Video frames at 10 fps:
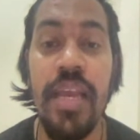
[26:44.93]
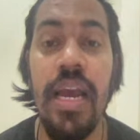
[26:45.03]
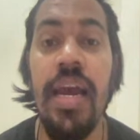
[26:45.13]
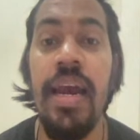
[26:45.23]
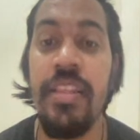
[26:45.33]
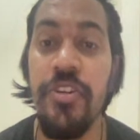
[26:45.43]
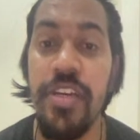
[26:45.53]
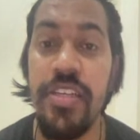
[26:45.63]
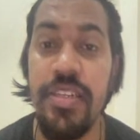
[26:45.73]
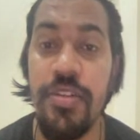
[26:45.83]

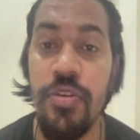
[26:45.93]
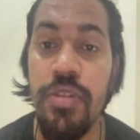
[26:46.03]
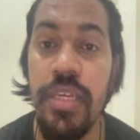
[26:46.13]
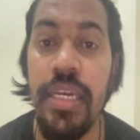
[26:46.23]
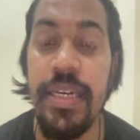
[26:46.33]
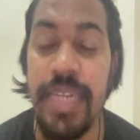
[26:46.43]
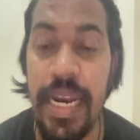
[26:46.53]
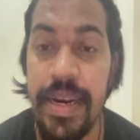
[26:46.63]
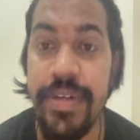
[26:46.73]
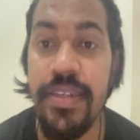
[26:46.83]
authentication through the
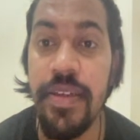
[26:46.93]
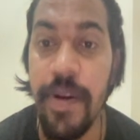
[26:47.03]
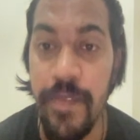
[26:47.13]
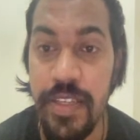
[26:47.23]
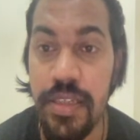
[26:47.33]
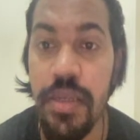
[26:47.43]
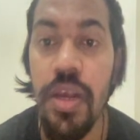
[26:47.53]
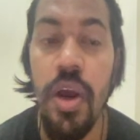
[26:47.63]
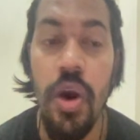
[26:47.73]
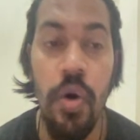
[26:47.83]
telnet services
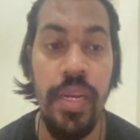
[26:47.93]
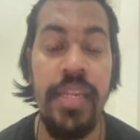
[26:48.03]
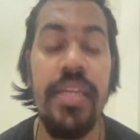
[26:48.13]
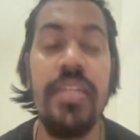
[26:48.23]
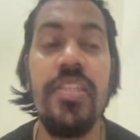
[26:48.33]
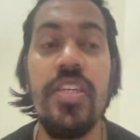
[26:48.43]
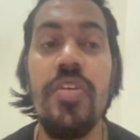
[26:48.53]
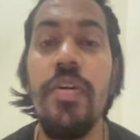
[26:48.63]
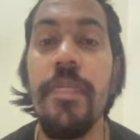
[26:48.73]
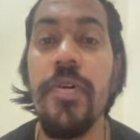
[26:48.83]
or any
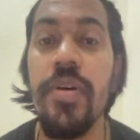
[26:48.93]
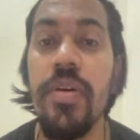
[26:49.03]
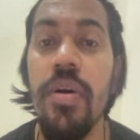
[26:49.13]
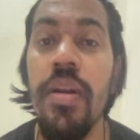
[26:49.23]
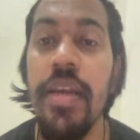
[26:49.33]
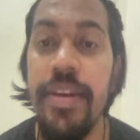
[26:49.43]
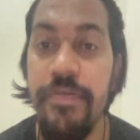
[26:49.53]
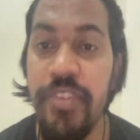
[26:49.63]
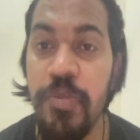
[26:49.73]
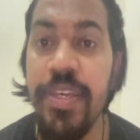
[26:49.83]
insecure protocol
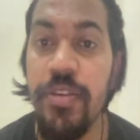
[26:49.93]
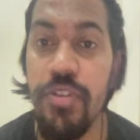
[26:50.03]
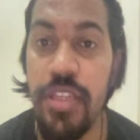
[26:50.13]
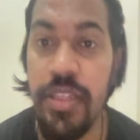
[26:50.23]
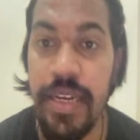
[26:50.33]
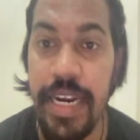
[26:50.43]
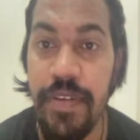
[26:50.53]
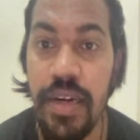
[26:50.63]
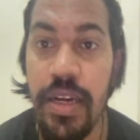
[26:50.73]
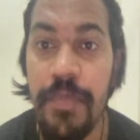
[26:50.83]
which is being used in the
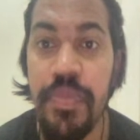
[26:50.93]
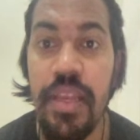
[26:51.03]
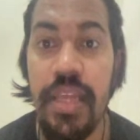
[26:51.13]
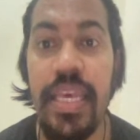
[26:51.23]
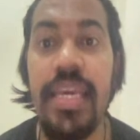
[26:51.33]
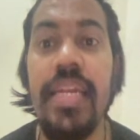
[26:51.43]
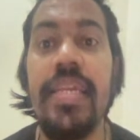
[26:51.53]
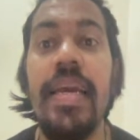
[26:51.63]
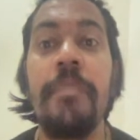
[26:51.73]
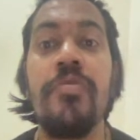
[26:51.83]
network. They
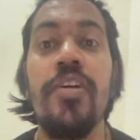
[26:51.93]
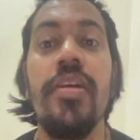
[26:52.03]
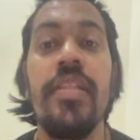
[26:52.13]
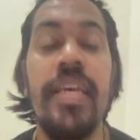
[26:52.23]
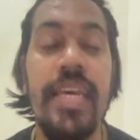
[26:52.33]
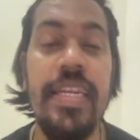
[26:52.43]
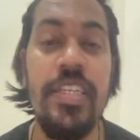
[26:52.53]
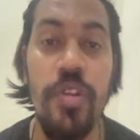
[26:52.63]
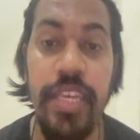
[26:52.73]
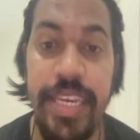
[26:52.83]
can capture, they can
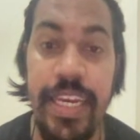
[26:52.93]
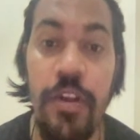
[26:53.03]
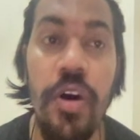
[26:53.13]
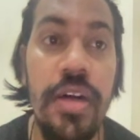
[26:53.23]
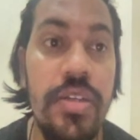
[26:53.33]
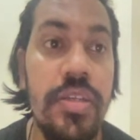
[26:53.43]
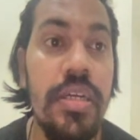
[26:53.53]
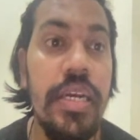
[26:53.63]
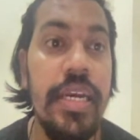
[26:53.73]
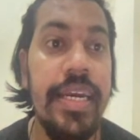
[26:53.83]
install the keyloggers
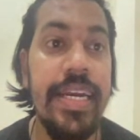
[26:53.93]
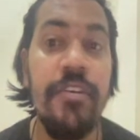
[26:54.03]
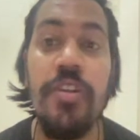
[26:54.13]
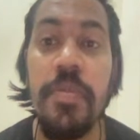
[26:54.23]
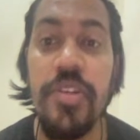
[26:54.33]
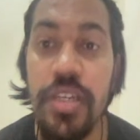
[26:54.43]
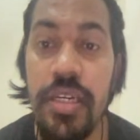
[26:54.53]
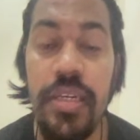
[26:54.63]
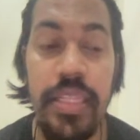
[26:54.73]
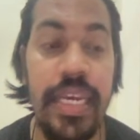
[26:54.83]
into the
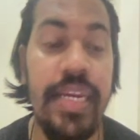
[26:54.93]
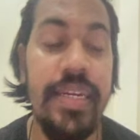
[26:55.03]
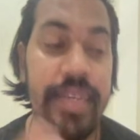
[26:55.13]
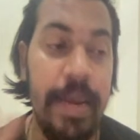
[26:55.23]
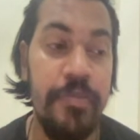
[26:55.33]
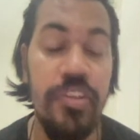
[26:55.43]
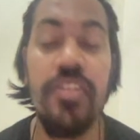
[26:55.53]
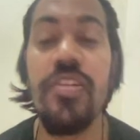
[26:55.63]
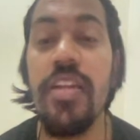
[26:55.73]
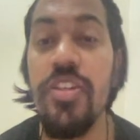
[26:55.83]
machine. They can capture the
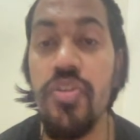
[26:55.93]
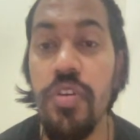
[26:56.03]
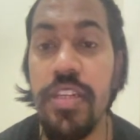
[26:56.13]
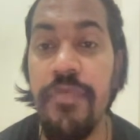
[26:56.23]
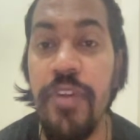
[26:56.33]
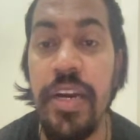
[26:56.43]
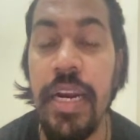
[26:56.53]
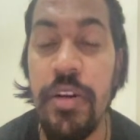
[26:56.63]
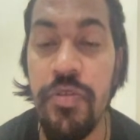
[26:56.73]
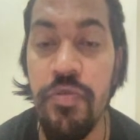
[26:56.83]
screenshots if
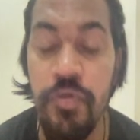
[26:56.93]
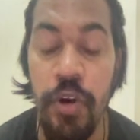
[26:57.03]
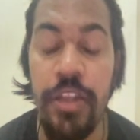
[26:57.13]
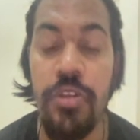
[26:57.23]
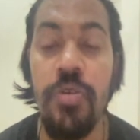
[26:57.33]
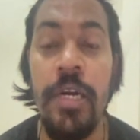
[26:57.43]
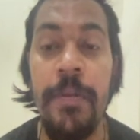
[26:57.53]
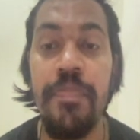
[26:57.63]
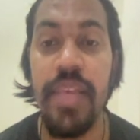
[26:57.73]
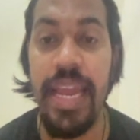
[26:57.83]
you're going through
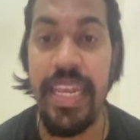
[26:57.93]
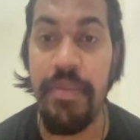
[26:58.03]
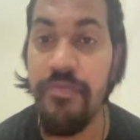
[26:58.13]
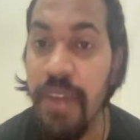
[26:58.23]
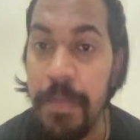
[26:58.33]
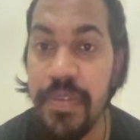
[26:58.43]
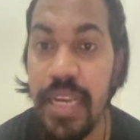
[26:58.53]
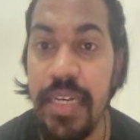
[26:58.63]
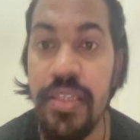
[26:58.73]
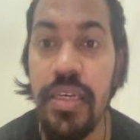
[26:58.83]
any
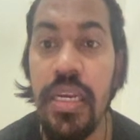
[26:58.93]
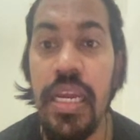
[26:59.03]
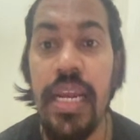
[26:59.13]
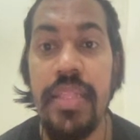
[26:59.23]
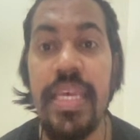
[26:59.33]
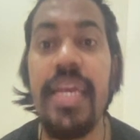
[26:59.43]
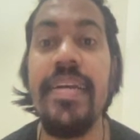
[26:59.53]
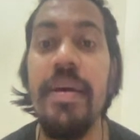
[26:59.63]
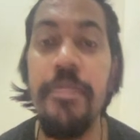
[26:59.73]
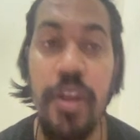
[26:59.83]
websites. They can dump